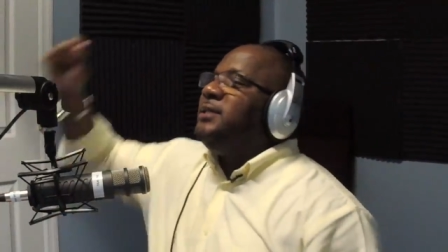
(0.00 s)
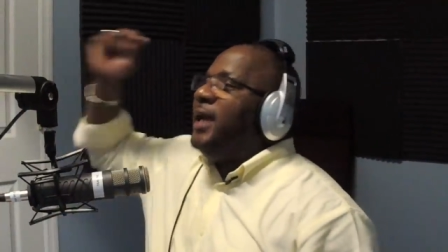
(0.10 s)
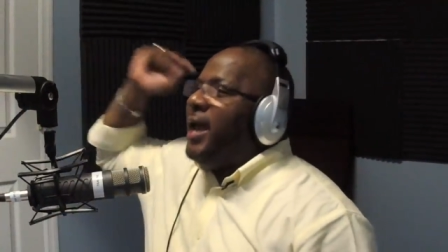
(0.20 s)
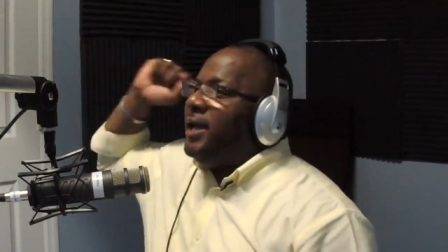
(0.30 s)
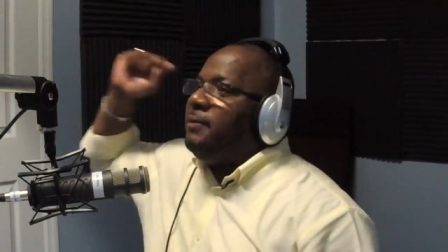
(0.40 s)

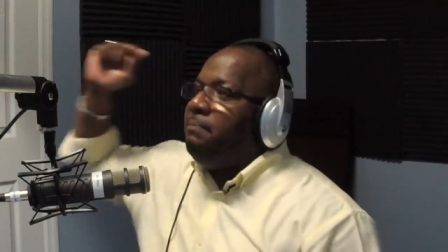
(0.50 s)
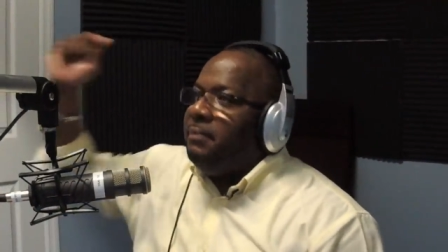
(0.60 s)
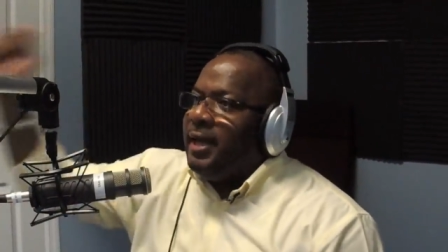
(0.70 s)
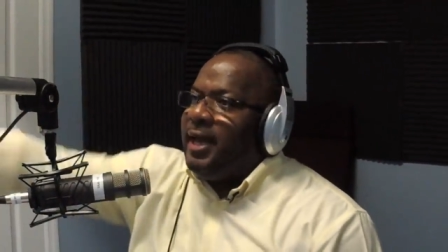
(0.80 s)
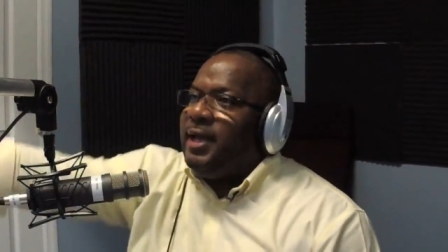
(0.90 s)
Take
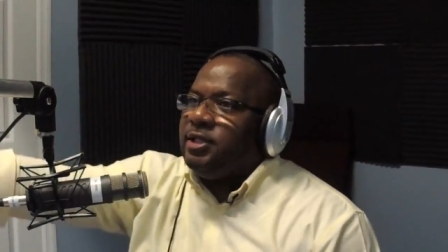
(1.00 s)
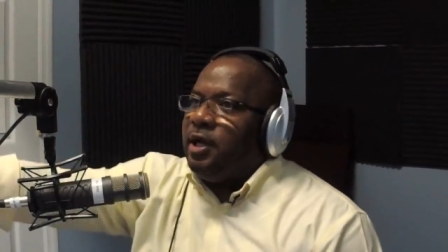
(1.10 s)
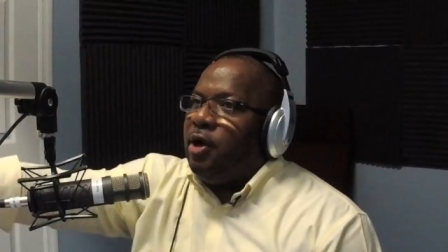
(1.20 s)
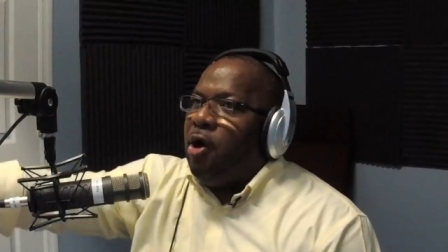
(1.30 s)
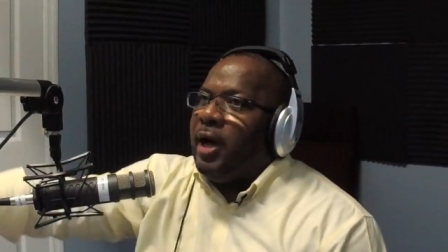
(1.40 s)
me
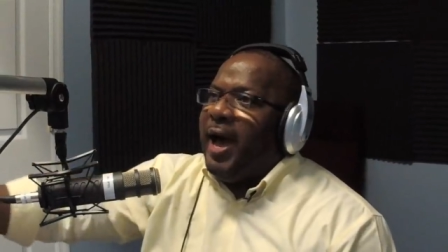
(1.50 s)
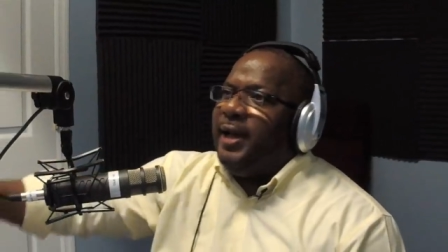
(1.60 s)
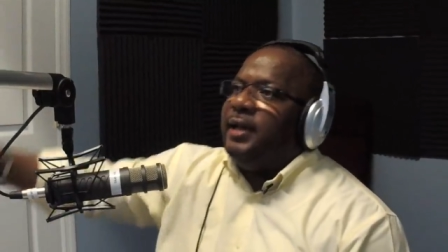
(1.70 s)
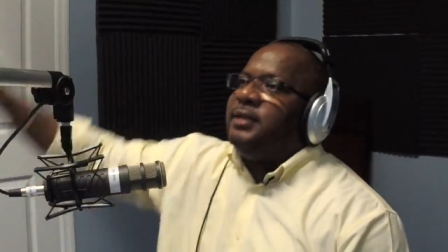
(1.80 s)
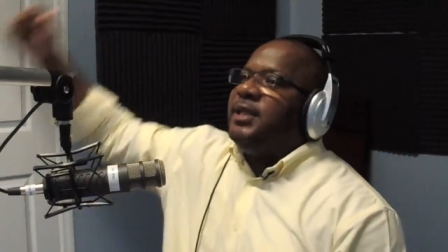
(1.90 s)
to Long
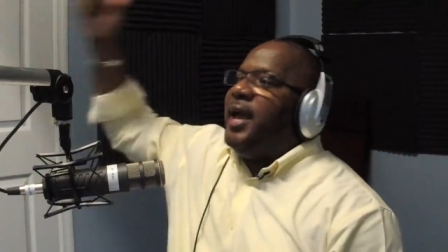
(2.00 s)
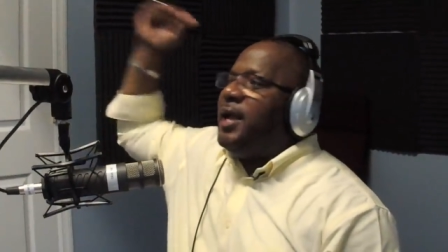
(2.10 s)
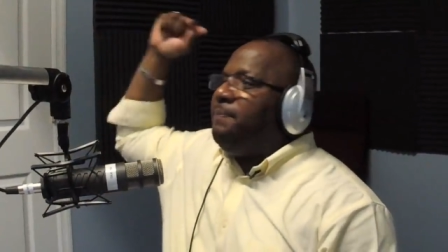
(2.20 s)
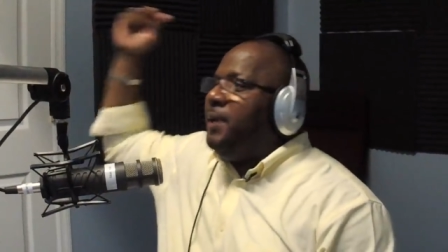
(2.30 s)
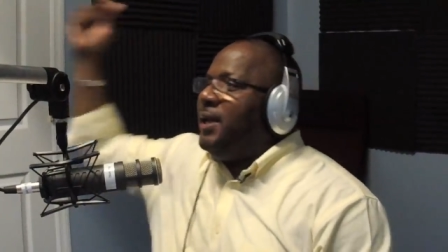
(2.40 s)
Island.
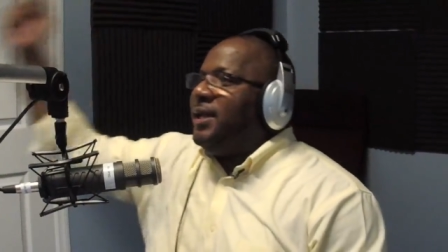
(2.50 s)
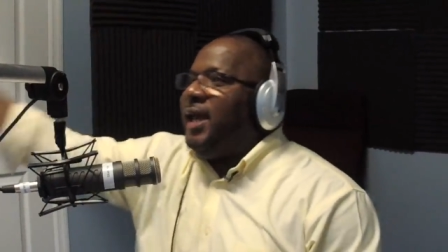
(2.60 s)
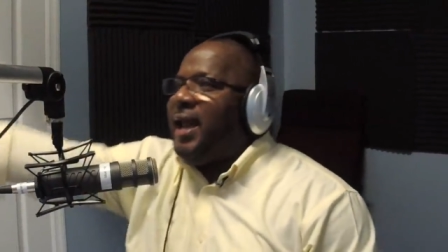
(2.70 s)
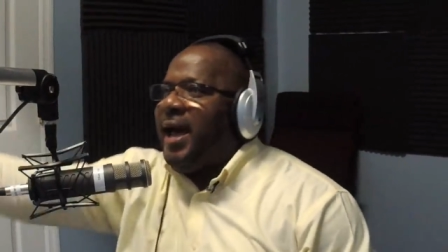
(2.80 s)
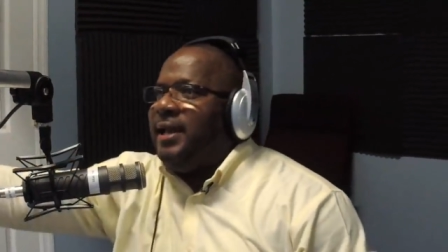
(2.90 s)
Take me to
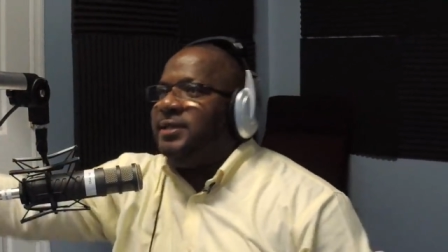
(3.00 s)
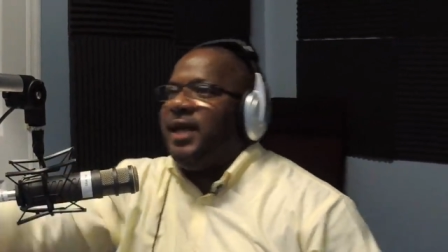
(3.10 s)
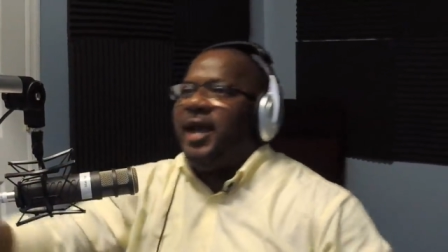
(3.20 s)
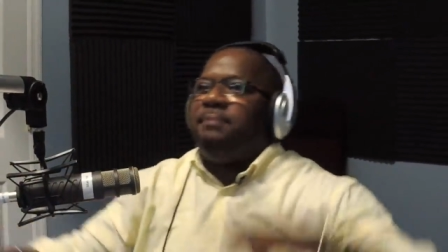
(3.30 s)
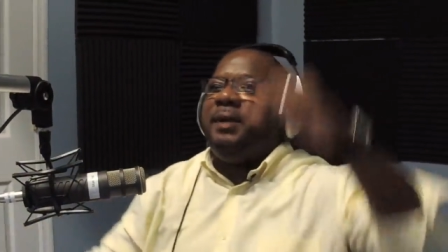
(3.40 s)
Cat Island.
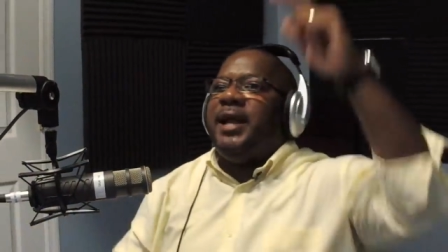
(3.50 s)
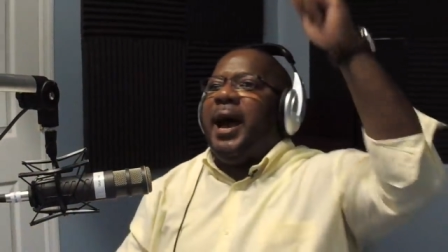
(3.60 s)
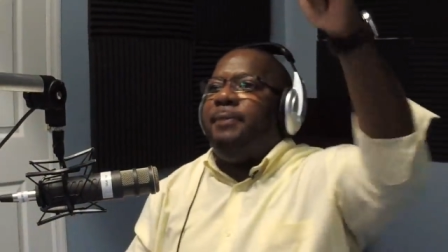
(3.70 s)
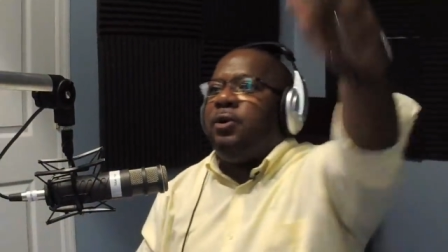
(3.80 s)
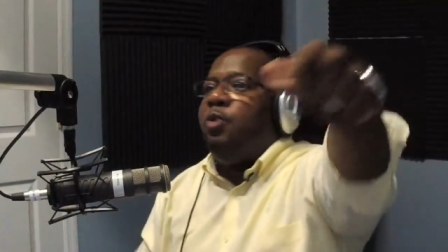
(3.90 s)
Take me to
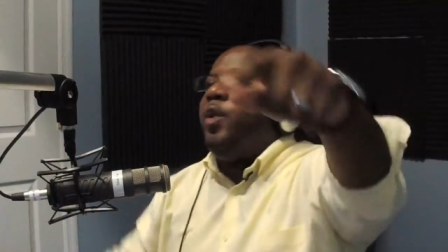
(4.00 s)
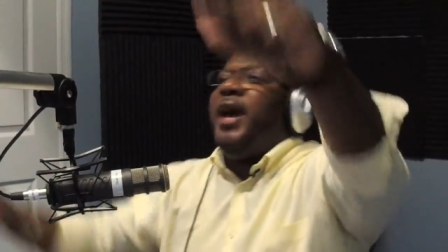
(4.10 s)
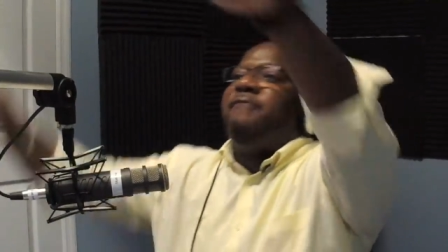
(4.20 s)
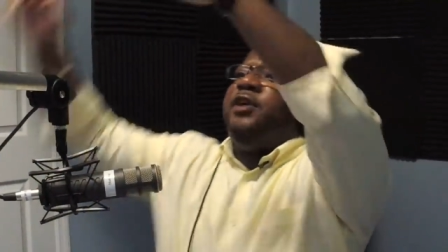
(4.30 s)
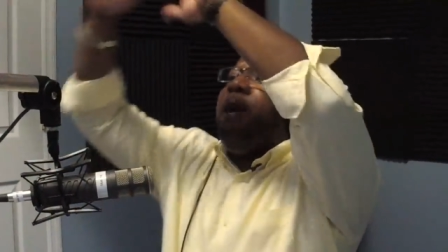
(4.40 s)
Abaco.
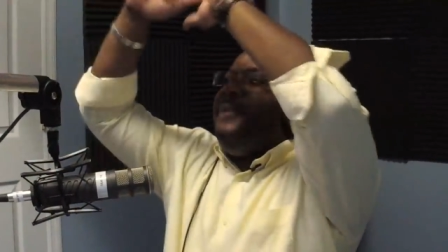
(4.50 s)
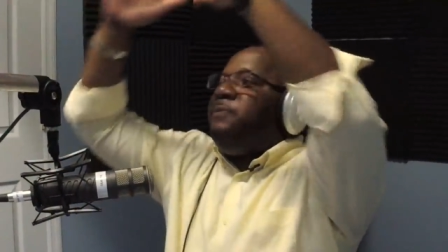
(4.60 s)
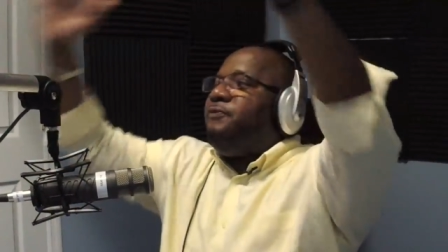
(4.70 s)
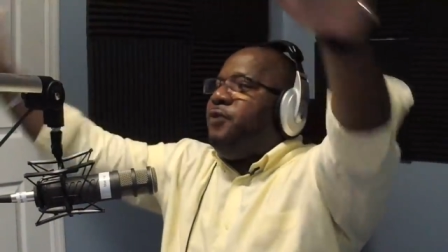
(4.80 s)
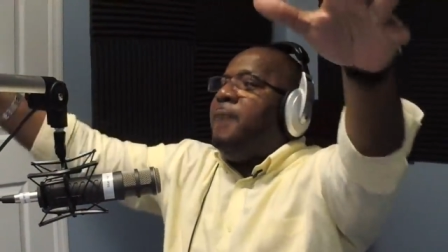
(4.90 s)
Wherever your
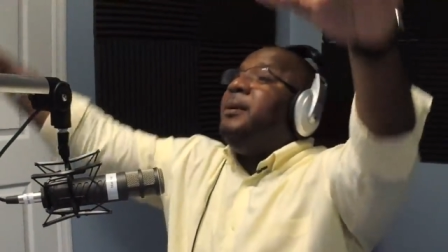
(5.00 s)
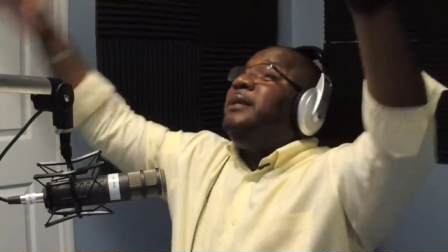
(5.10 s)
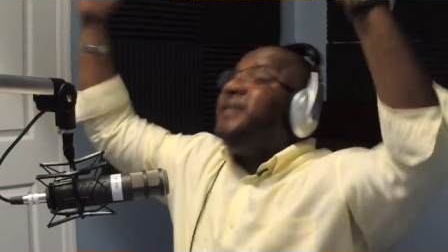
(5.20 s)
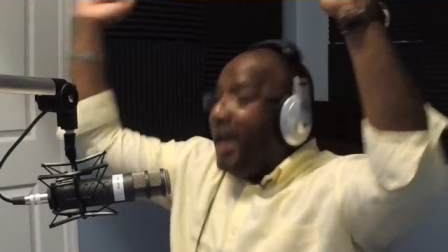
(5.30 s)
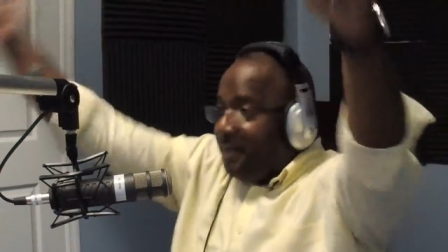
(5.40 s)
people from,
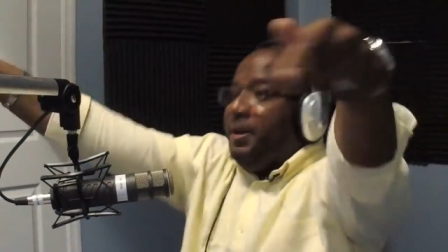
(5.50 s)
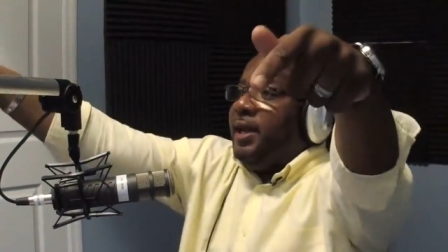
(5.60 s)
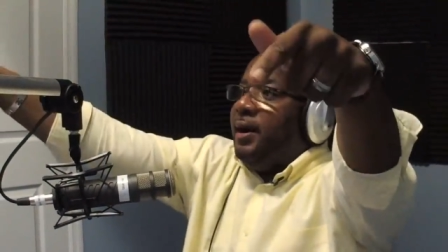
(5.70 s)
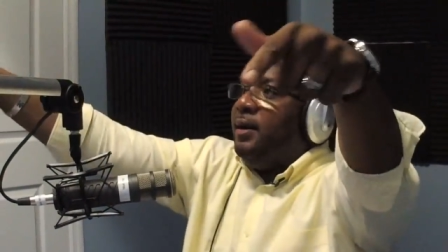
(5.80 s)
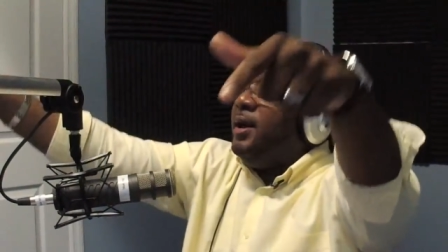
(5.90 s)
take me
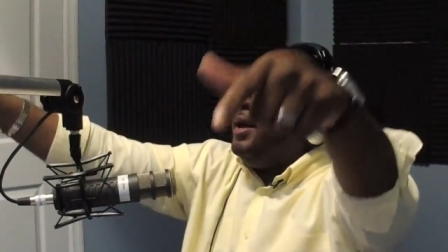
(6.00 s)
there.